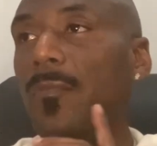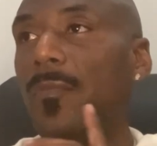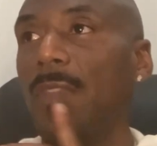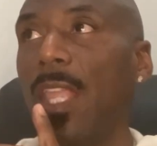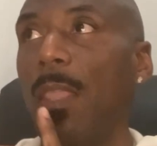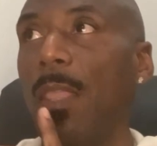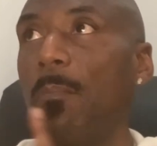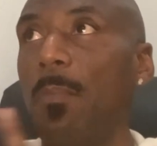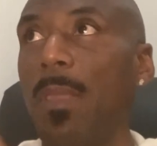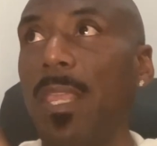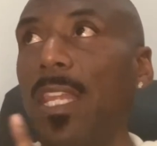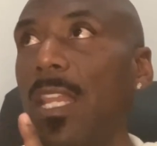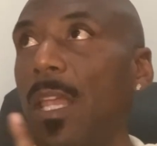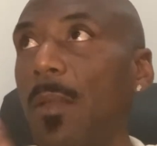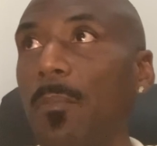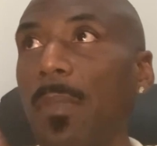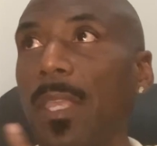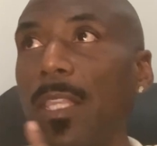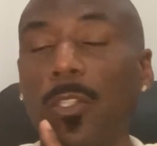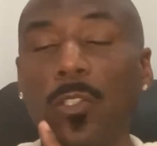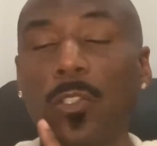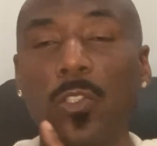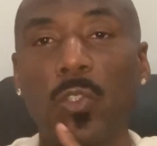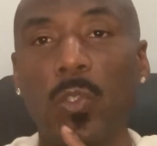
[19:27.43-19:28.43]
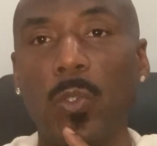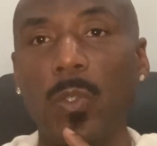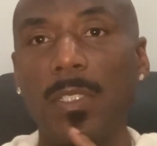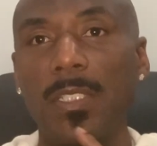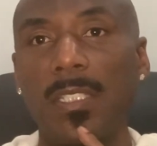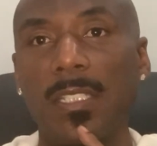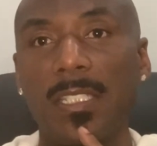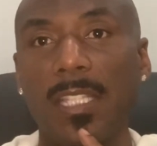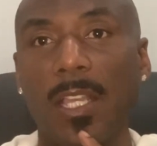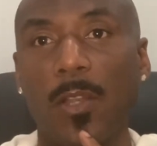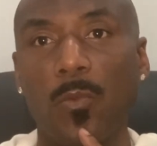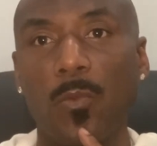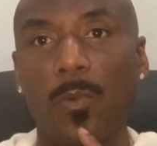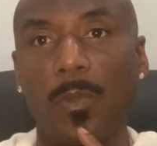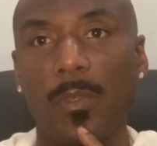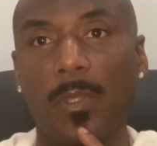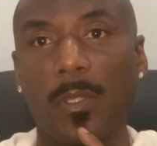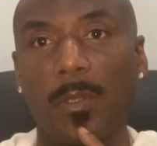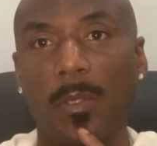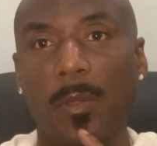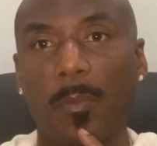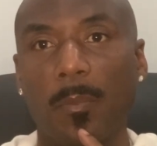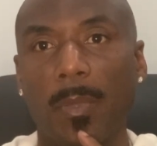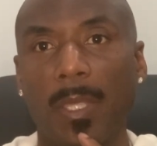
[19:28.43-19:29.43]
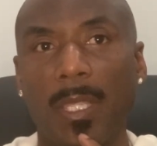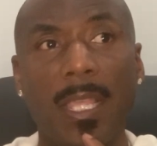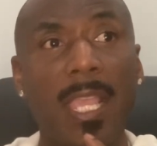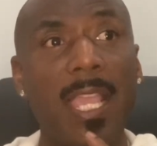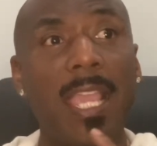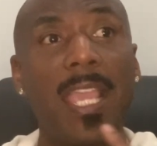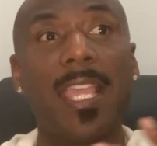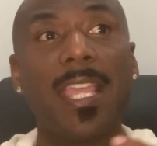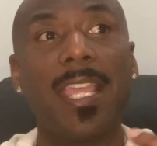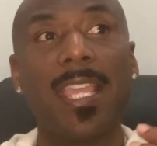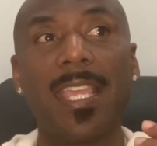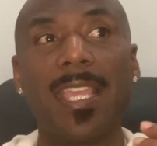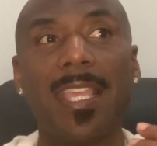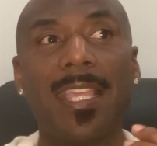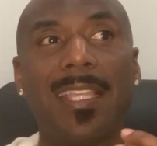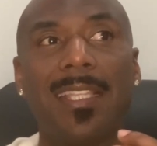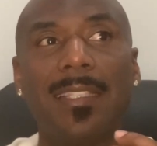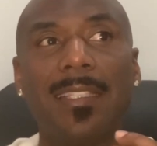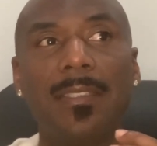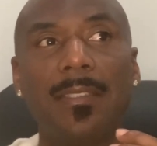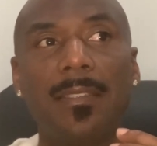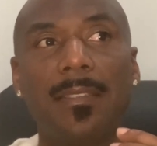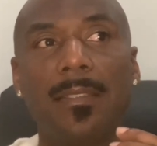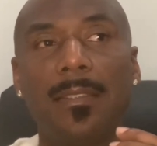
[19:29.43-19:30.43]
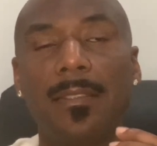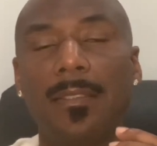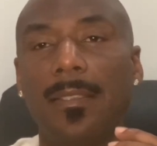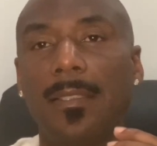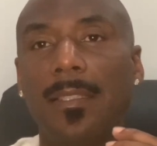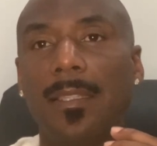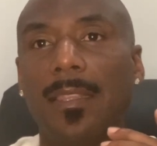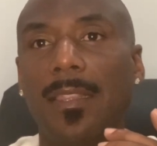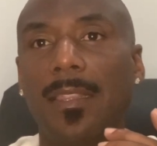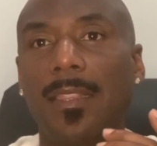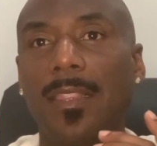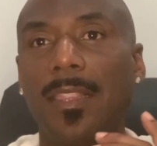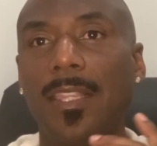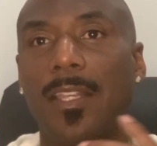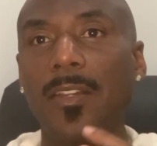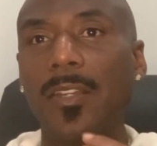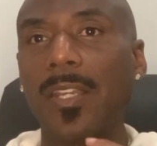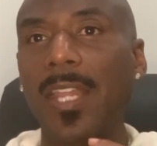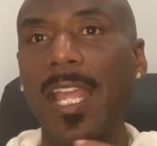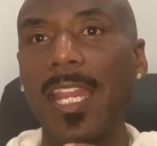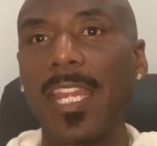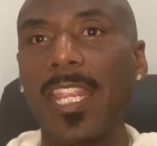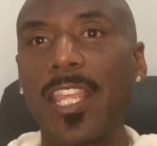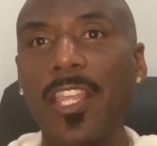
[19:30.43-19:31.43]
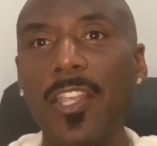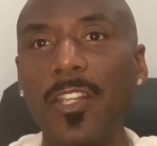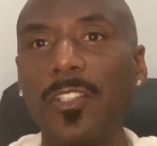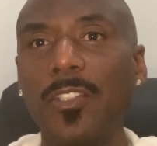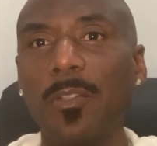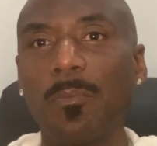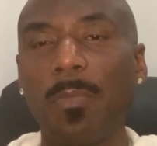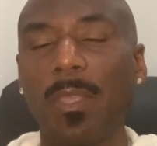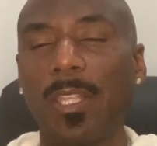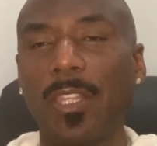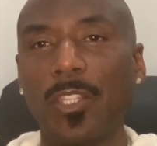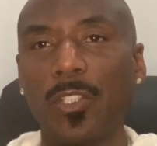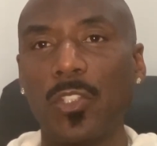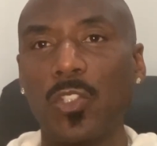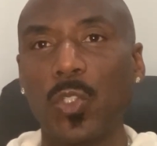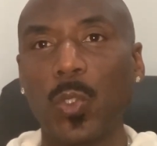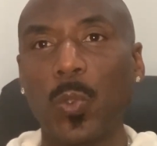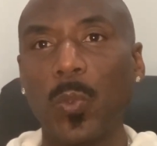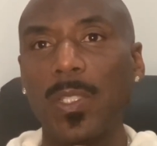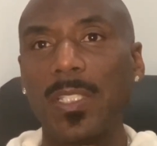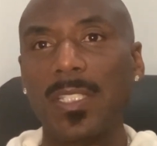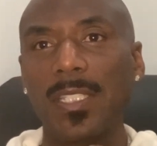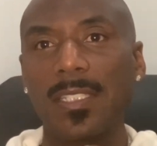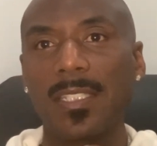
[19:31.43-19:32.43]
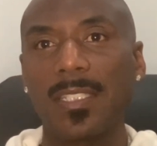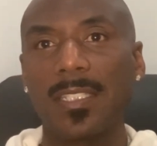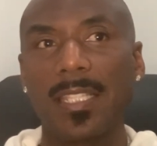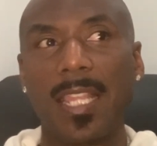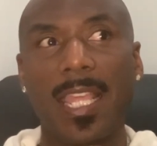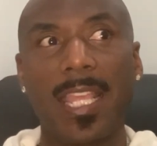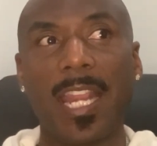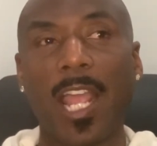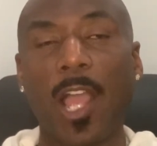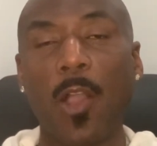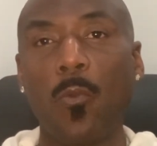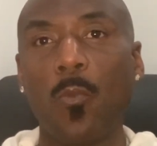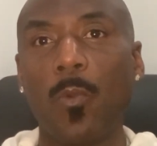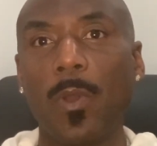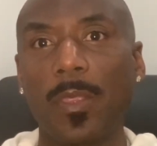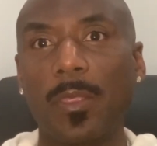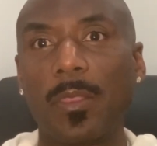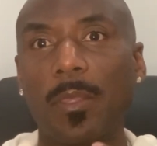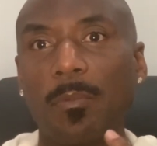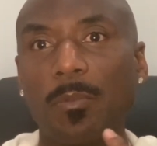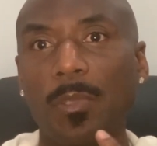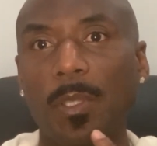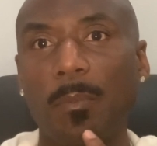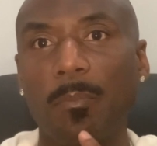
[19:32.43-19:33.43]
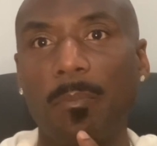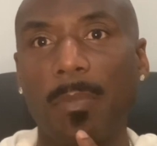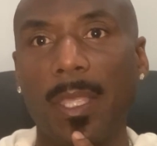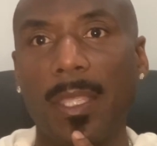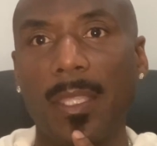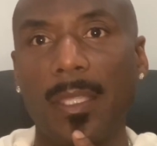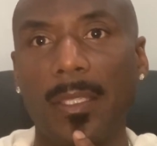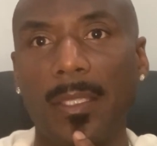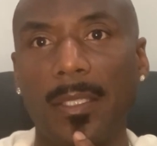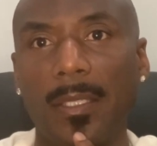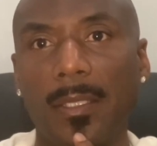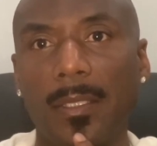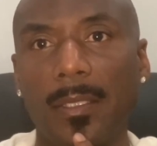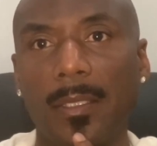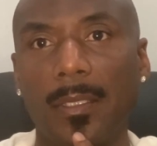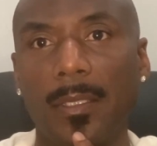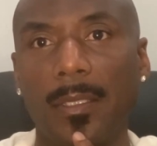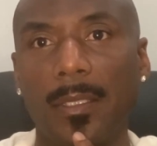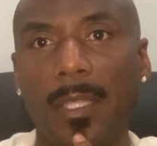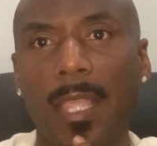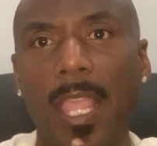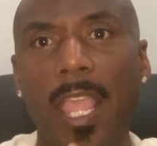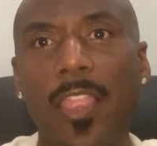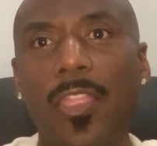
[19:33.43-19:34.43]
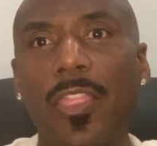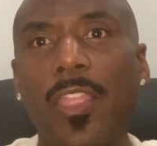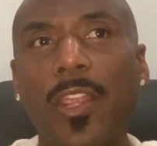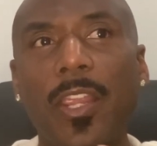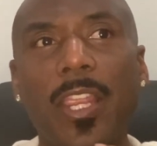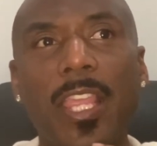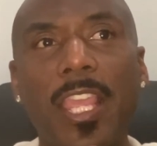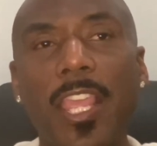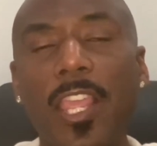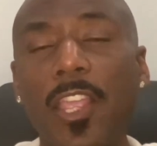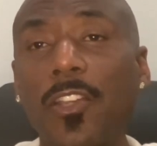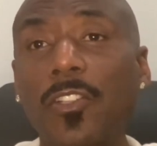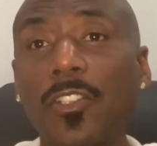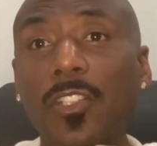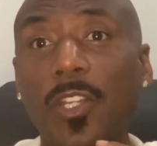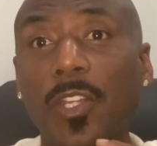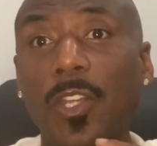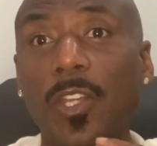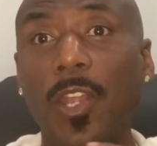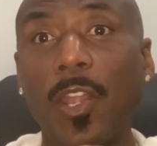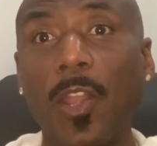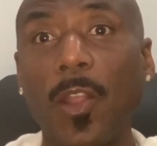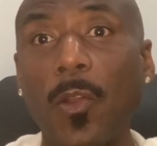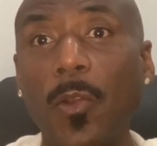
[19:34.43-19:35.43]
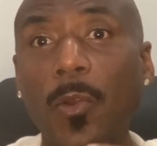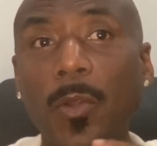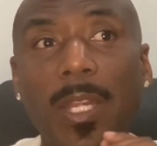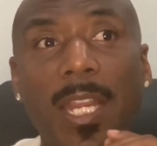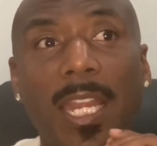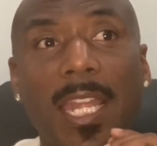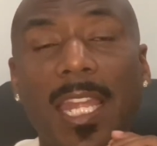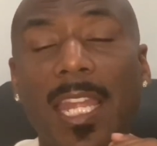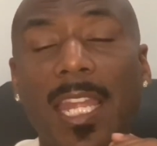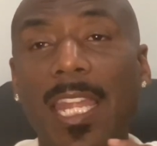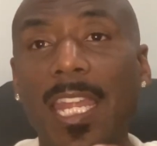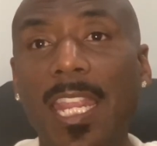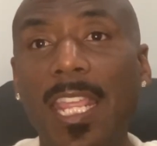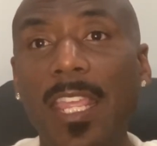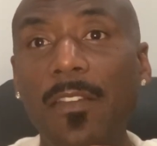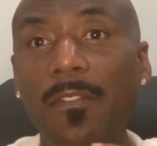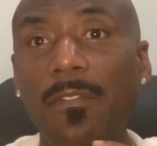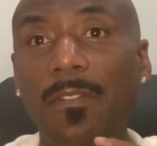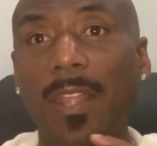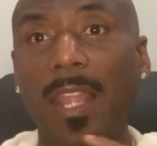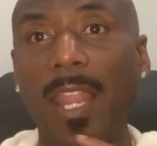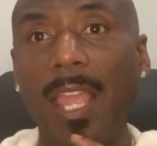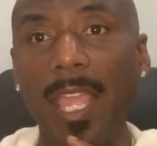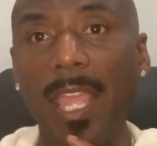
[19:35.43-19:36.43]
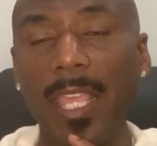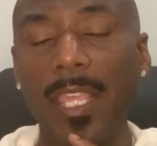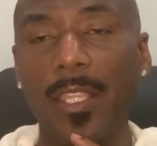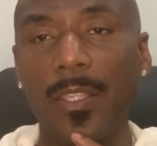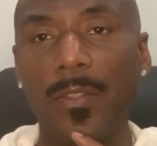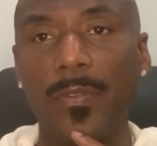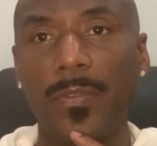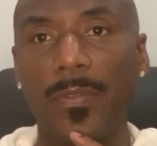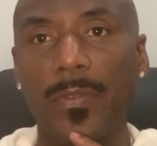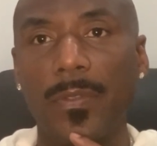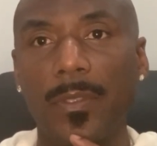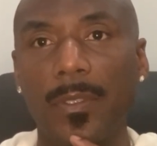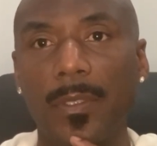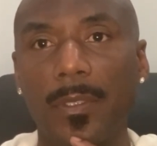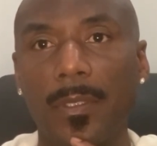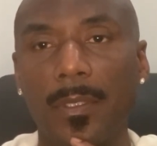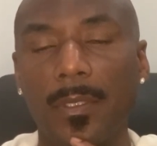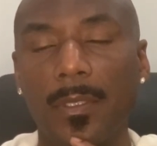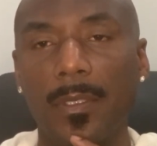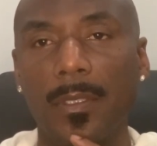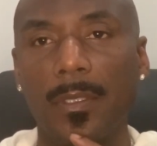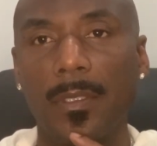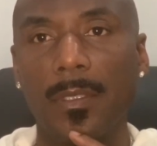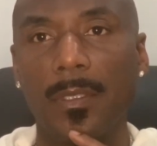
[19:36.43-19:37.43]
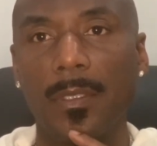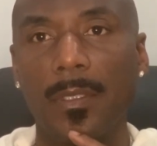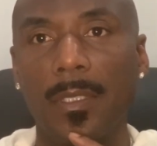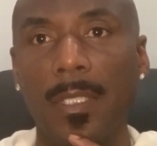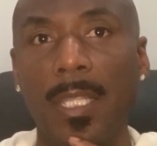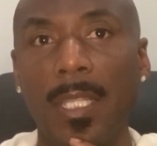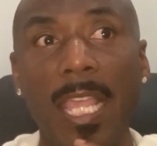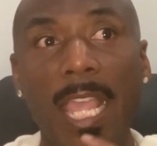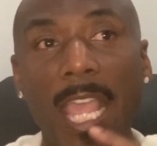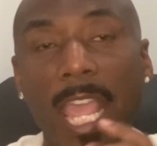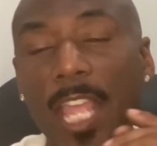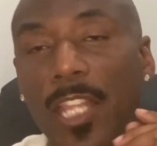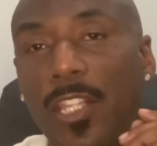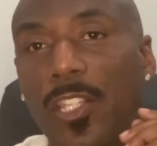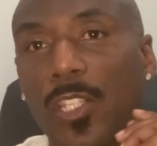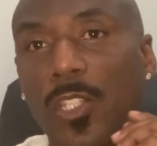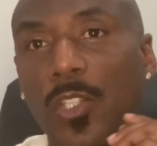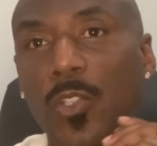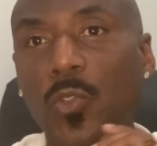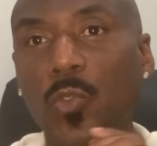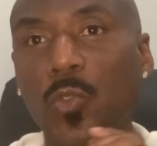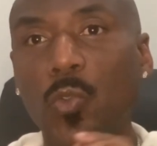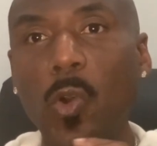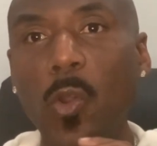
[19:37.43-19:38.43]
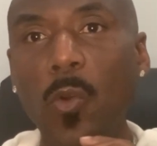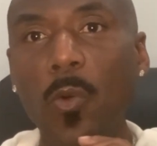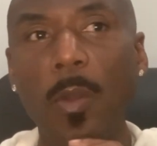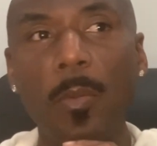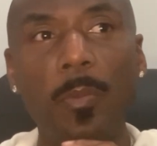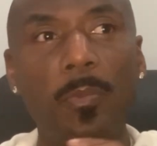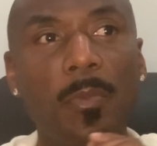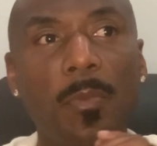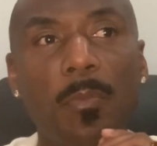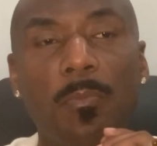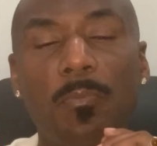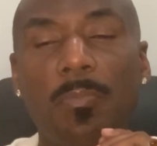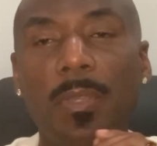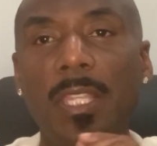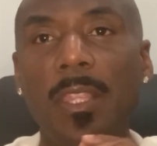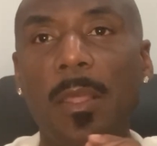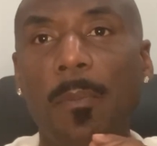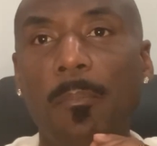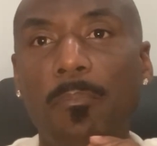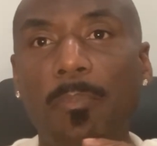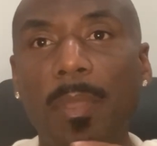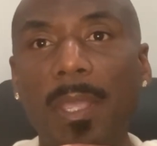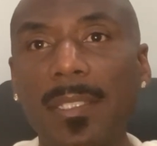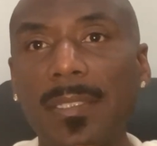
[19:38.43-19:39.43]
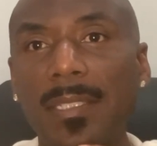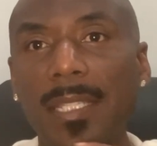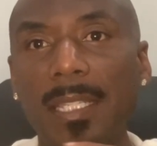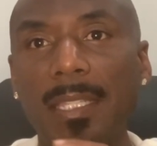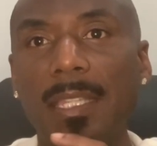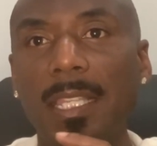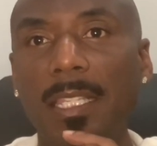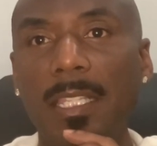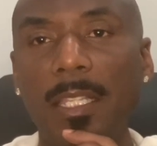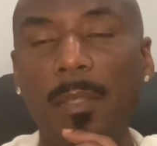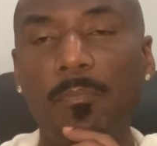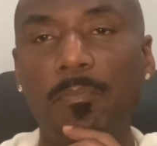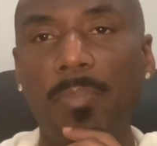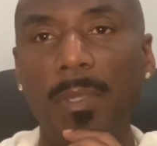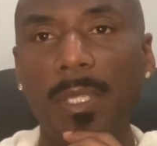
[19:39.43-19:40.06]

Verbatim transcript: They may not make the choices I want them to make. They're not here to make the choices that I want them to make. They're here to learn and live life and to grow up and be the best that they could